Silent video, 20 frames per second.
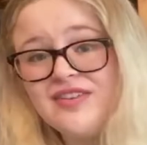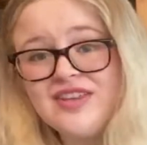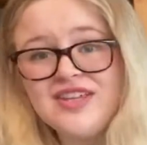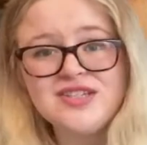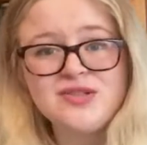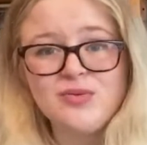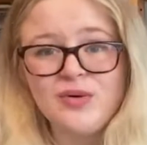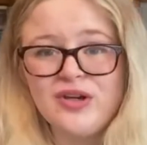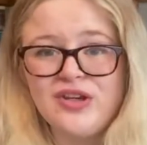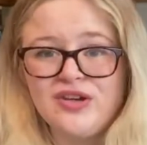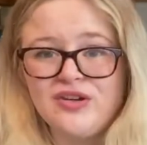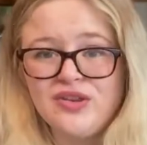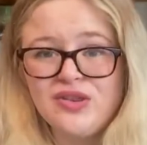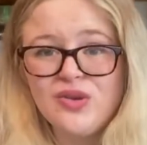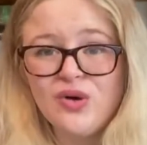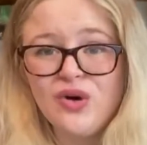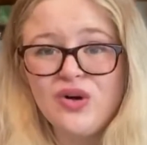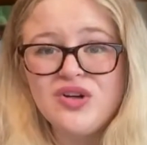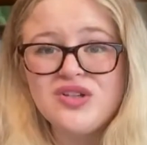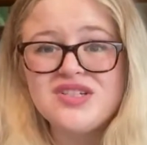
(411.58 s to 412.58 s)
these, what you
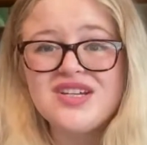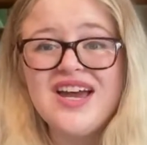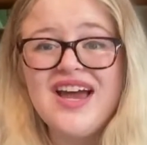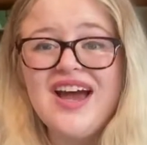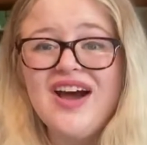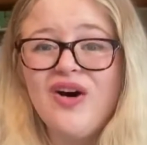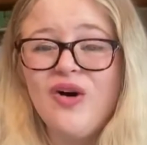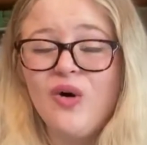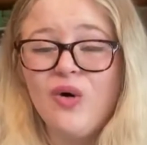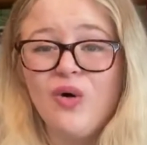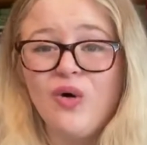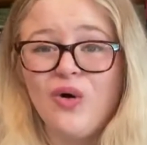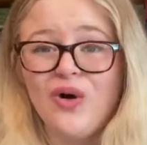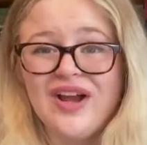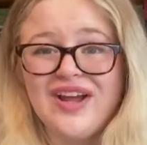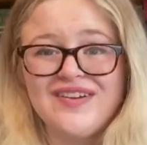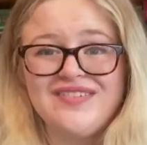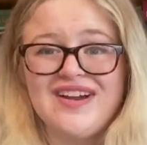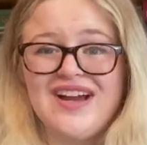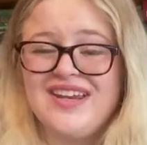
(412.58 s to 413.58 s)
thought, or
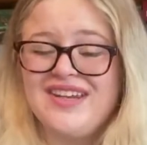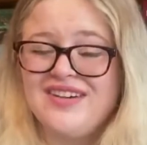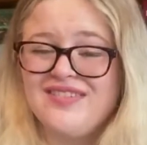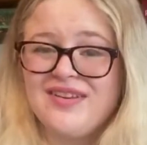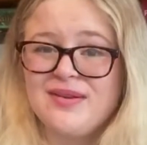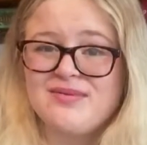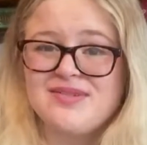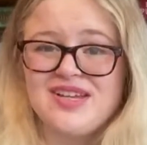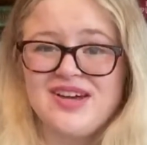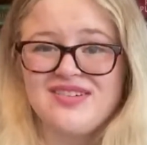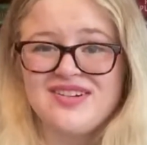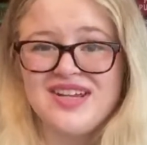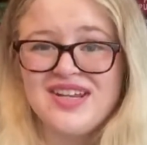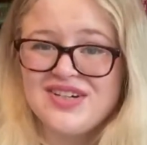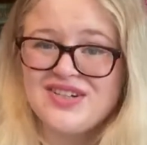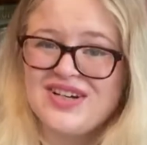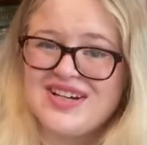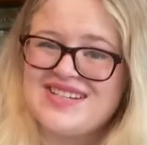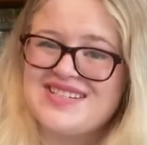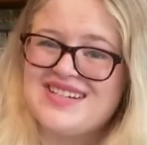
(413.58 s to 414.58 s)
if any of them sound
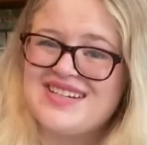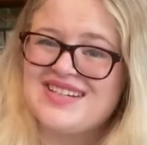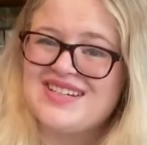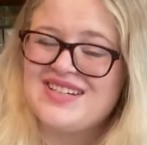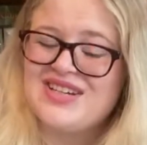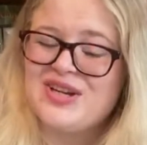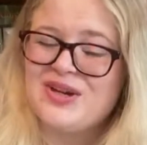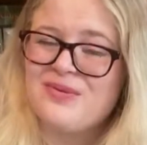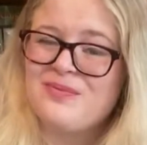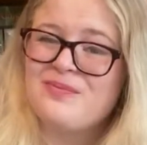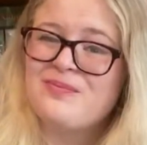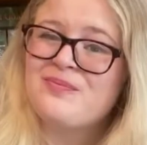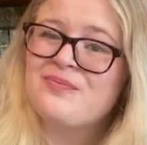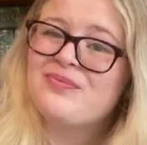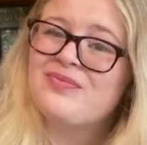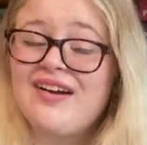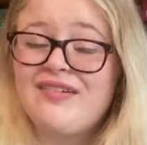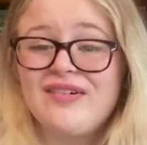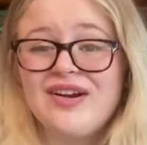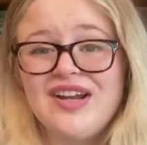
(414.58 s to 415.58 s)
interesting to you.
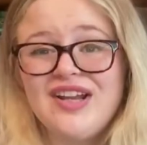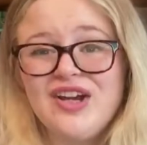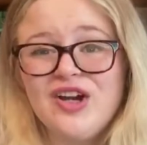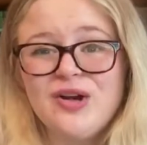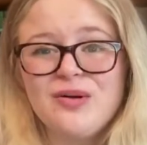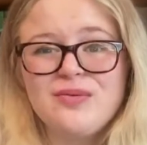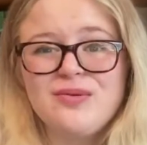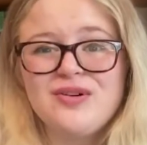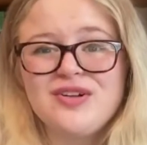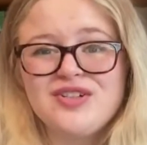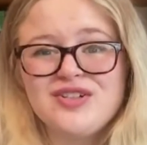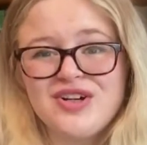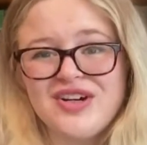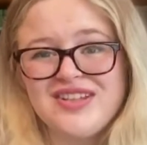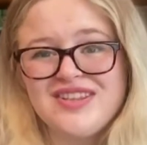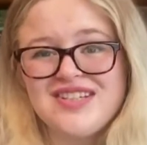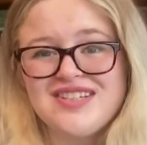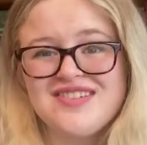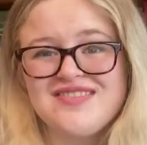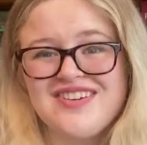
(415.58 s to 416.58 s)
I really hope you
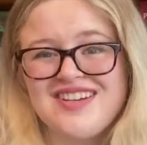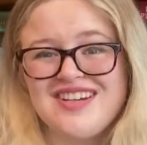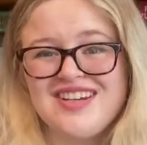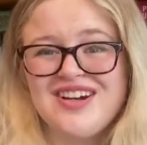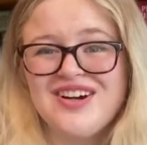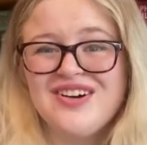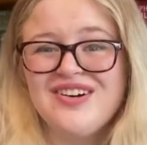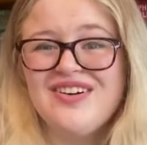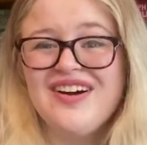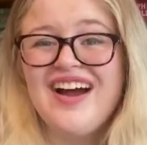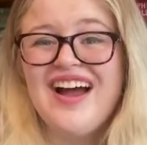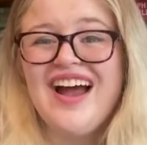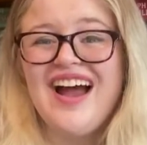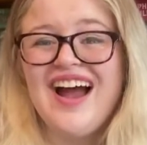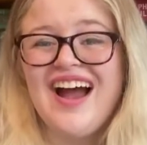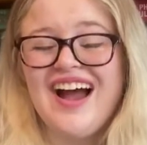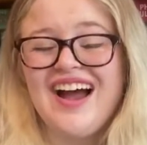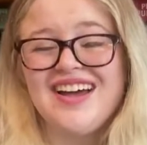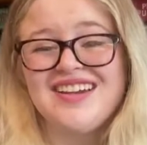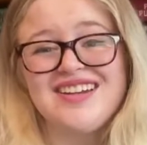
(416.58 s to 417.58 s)
enjoyed this video,
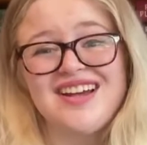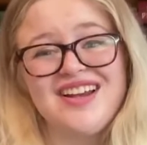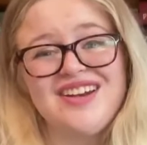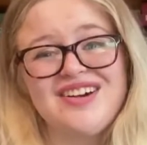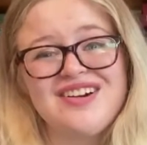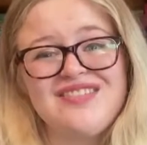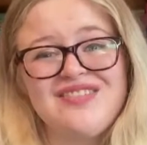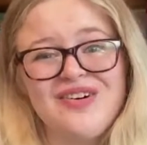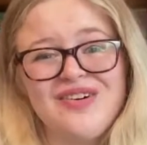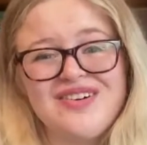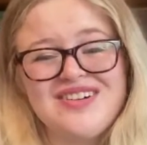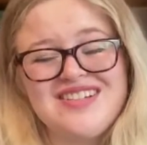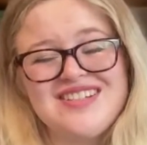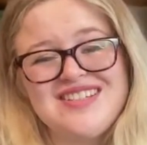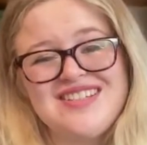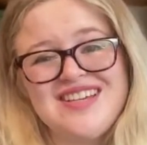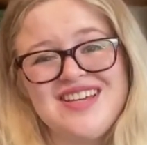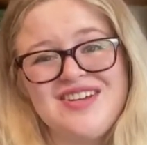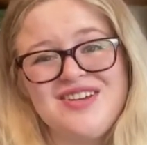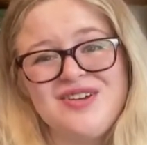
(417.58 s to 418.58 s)
and I look forward to
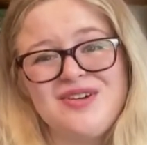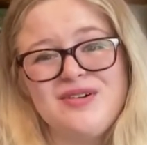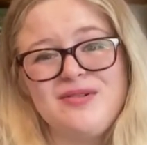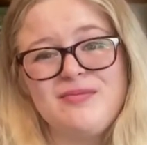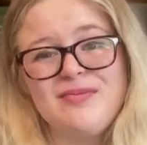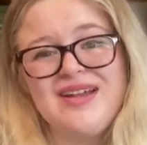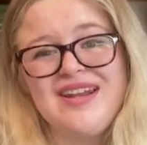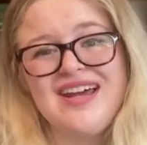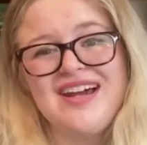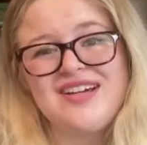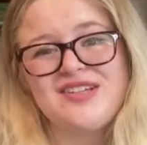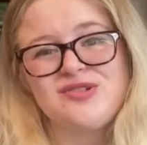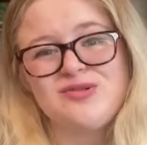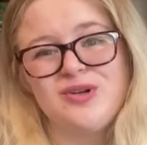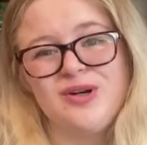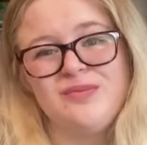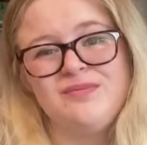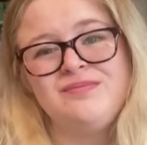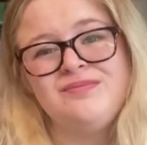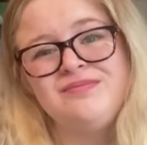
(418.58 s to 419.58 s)
seeing you in my next
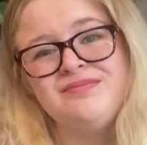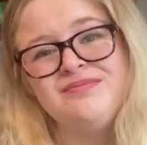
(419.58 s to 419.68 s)
one.